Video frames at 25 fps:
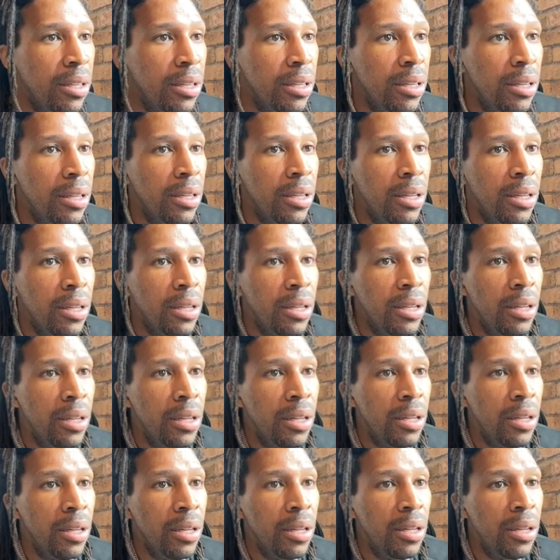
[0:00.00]

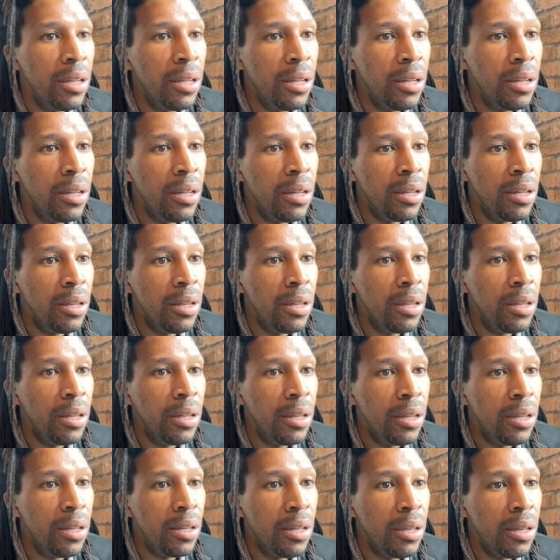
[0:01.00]

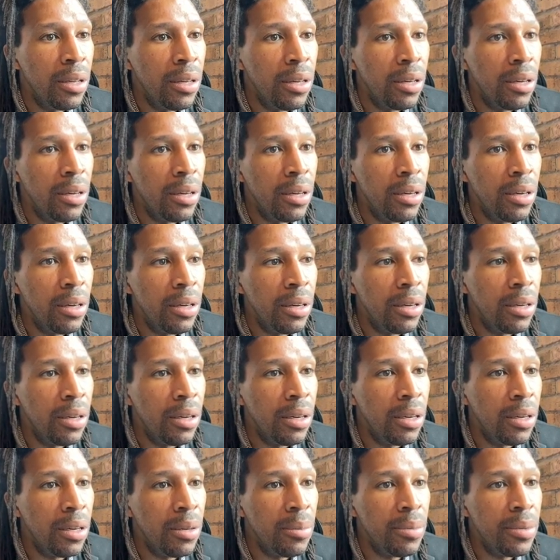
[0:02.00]

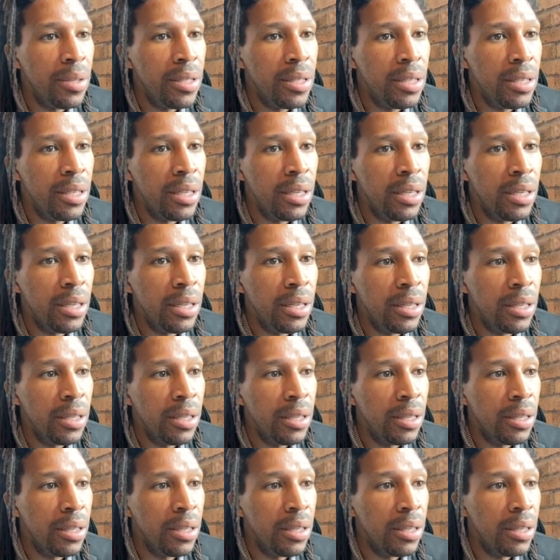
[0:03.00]

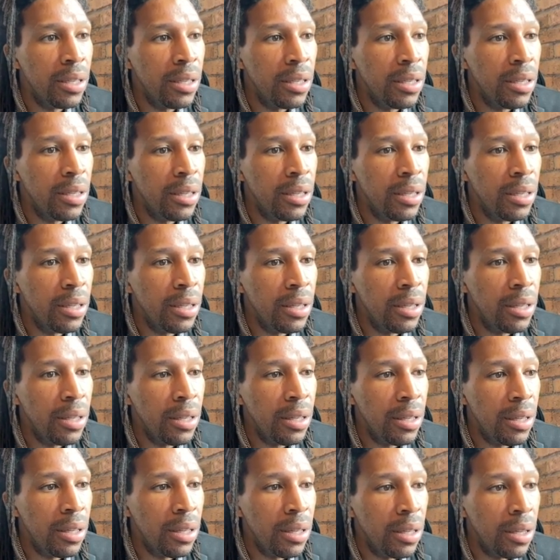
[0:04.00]

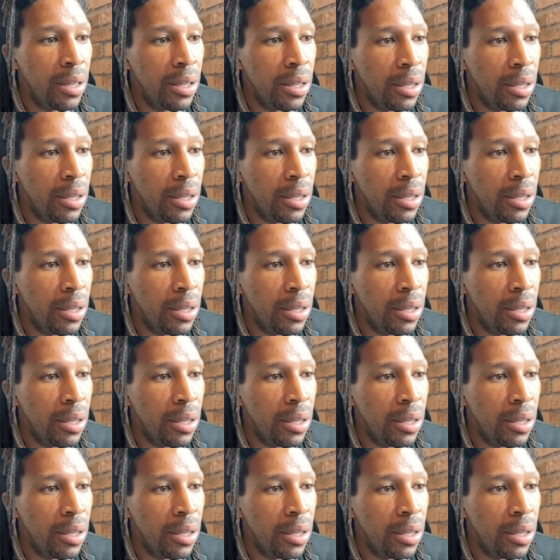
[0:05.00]
No one is speaking in this clip.